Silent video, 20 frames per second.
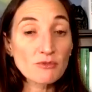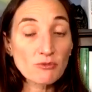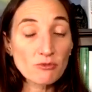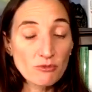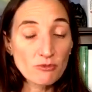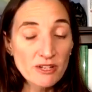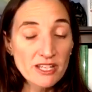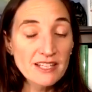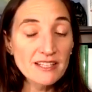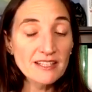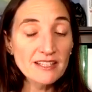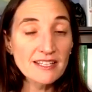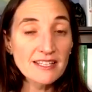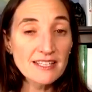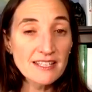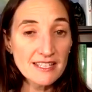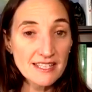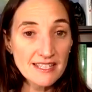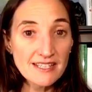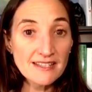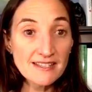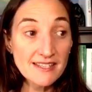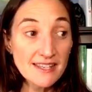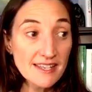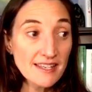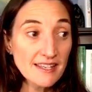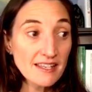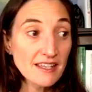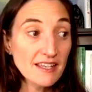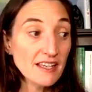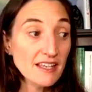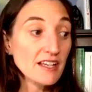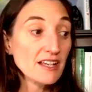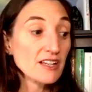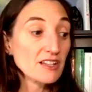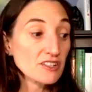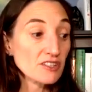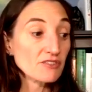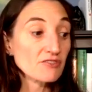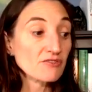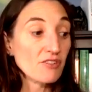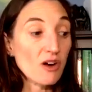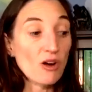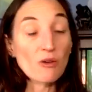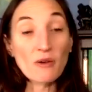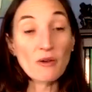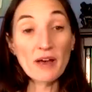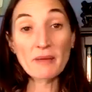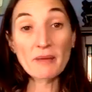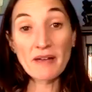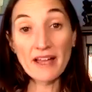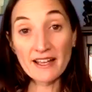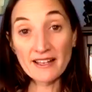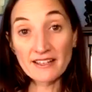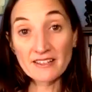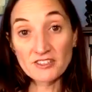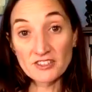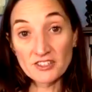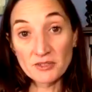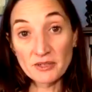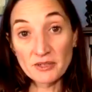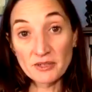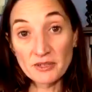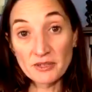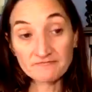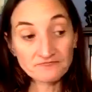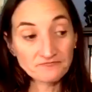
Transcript: really easy to fall right back into it